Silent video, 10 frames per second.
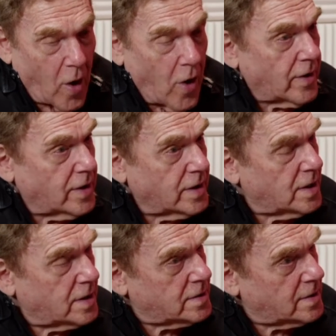art,
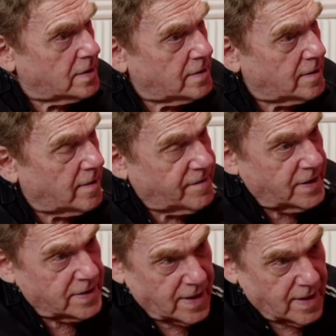essentially, of
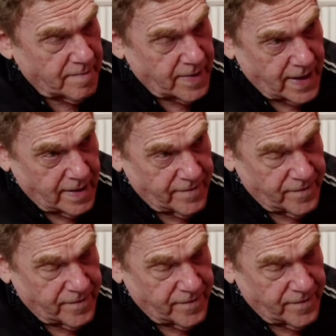things that I'd made,